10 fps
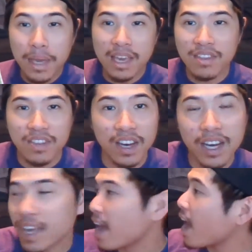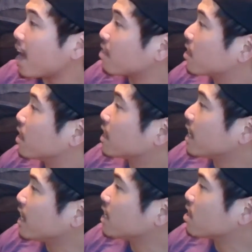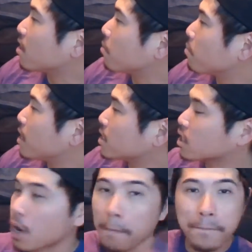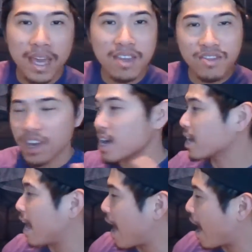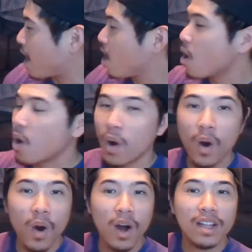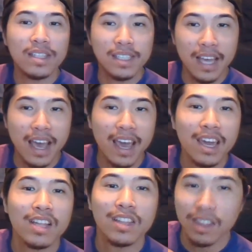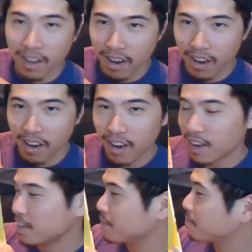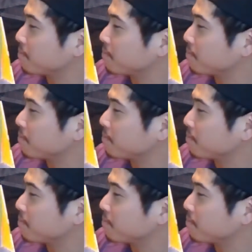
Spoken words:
Pete the cat. The kitties on the bus go Pete the cat all day long.